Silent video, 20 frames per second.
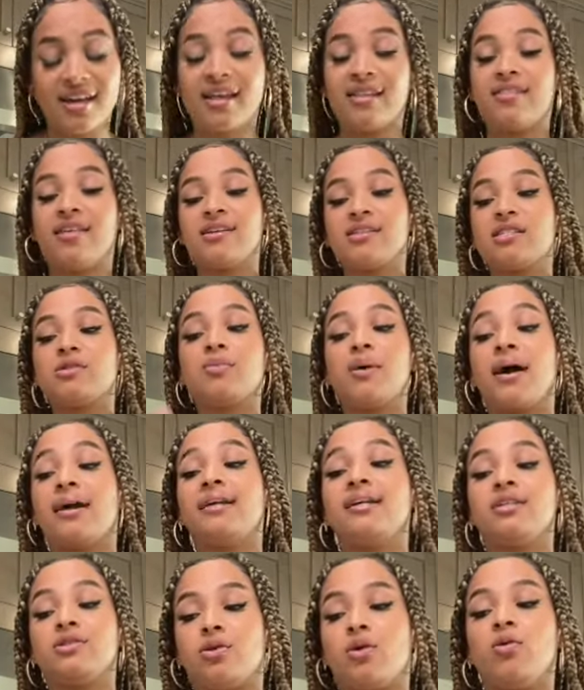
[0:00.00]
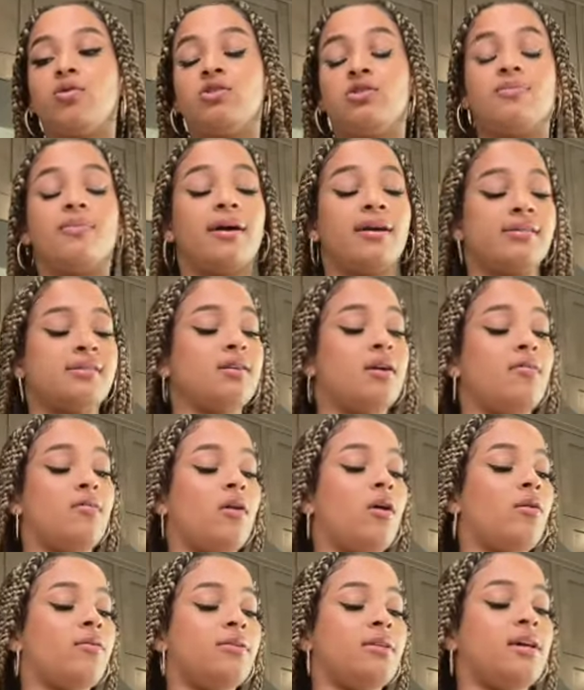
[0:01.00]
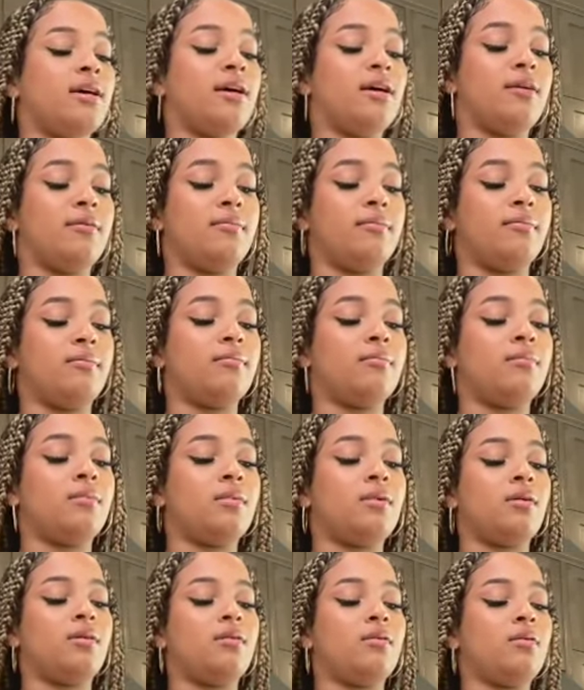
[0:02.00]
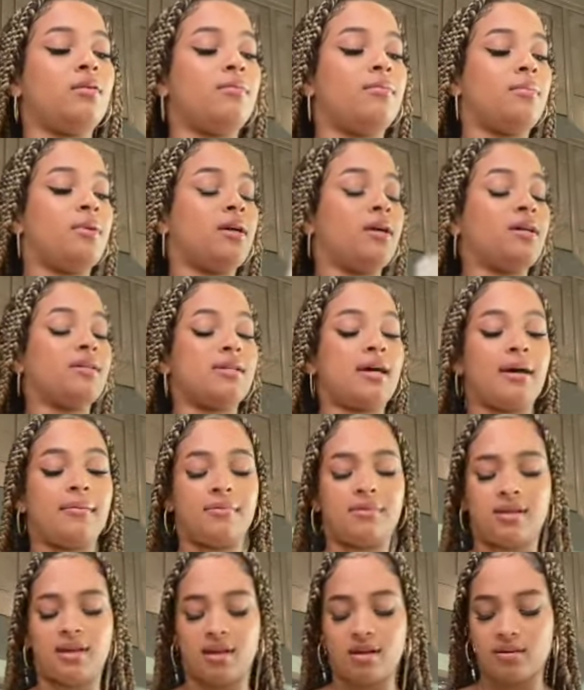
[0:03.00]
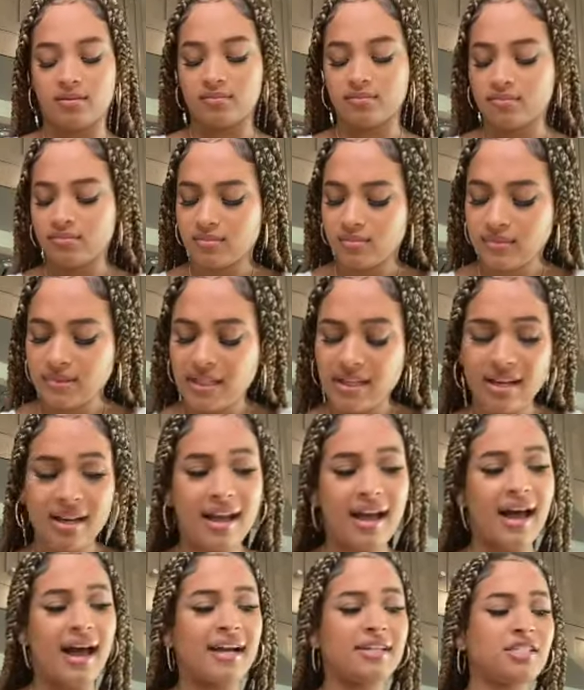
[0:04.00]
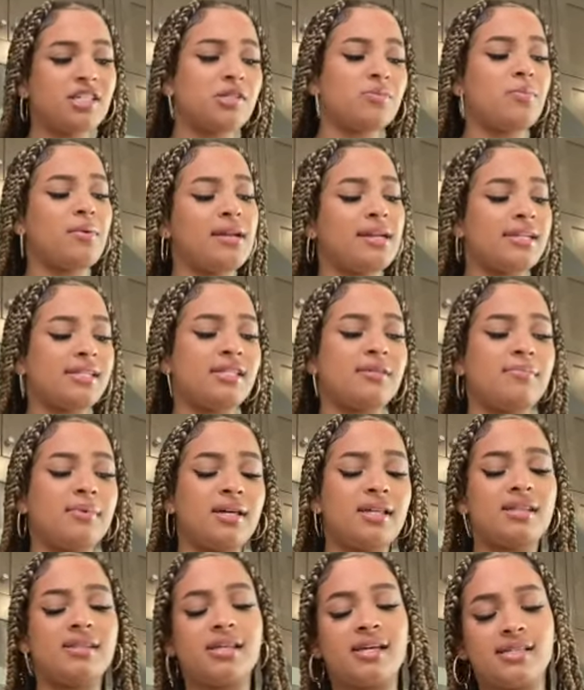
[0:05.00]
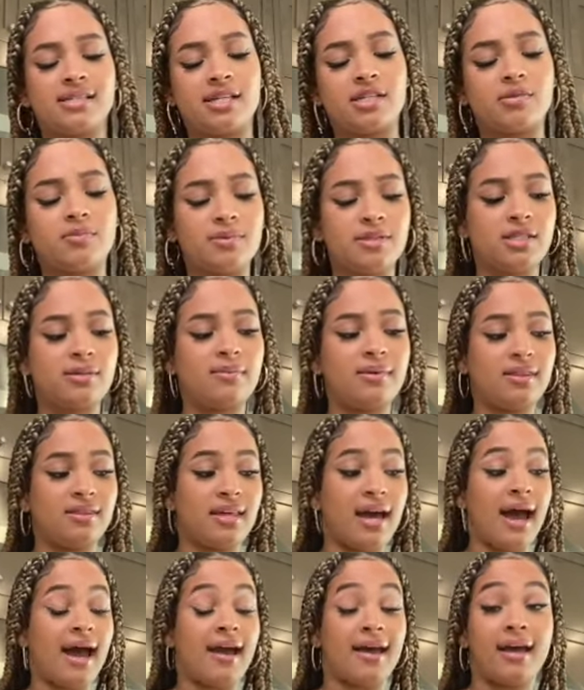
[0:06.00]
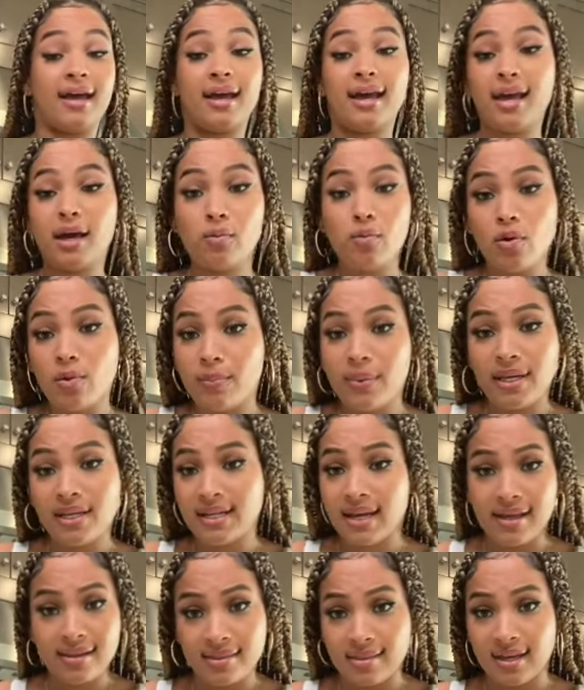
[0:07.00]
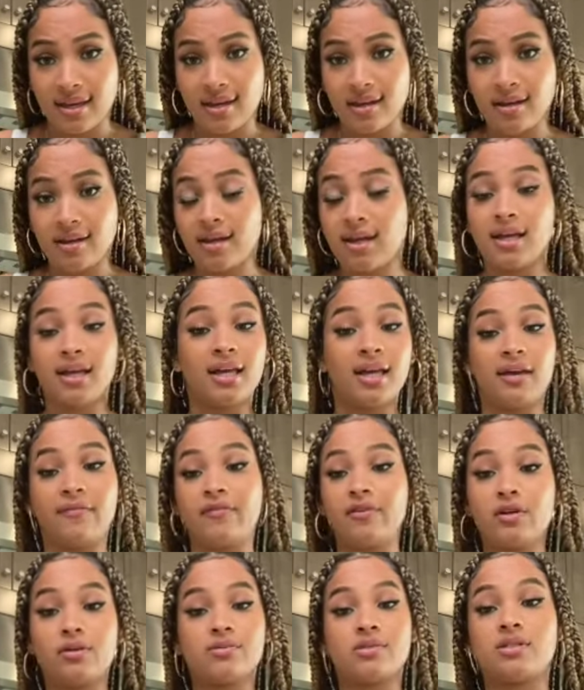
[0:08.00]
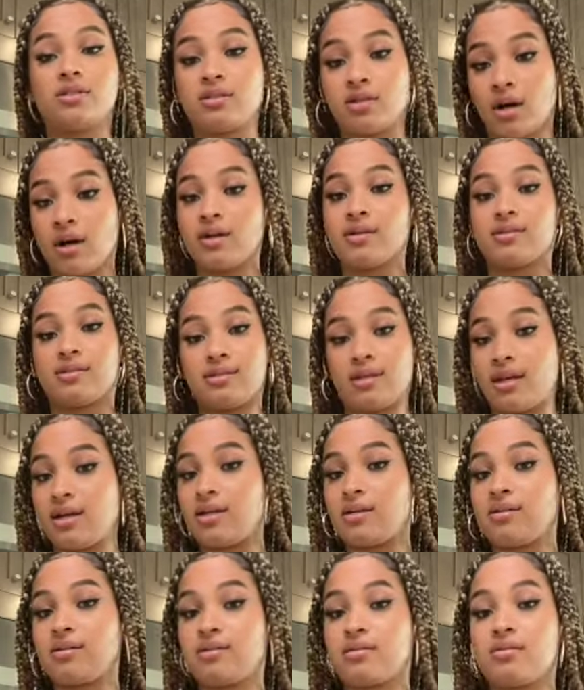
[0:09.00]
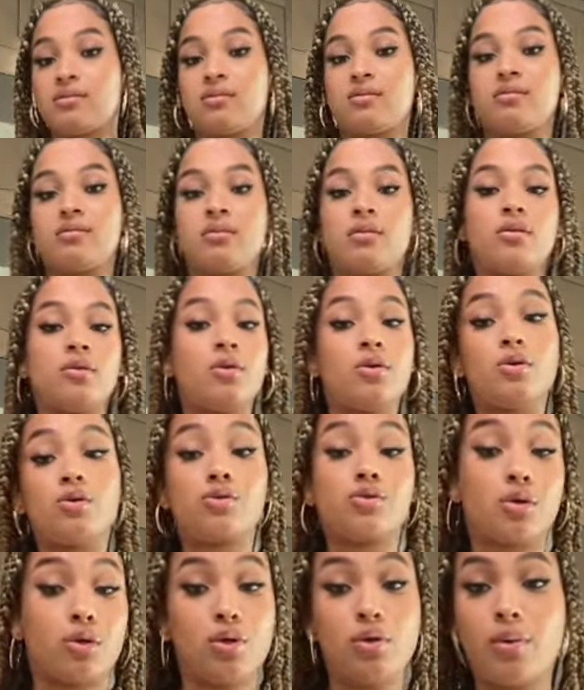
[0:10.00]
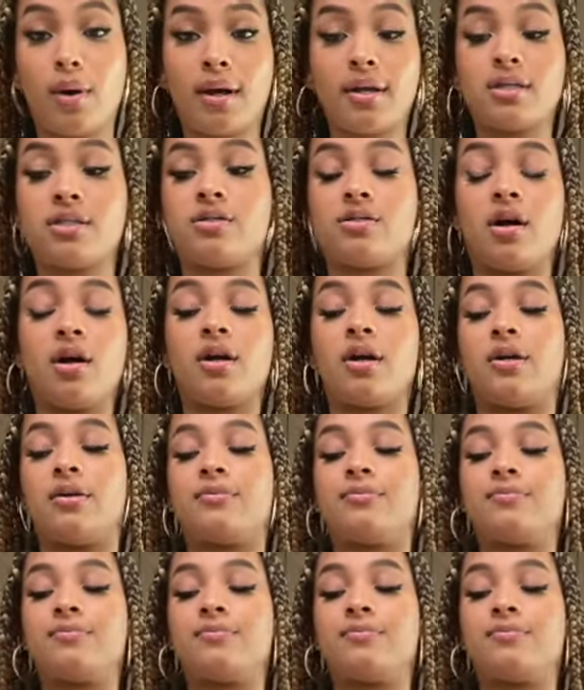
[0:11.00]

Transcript: This is what I told to myself all the time. Because I'd be like, I just want it to be this, I just want it to be that. It will be nothing if you don't start, sis. So you gotta start.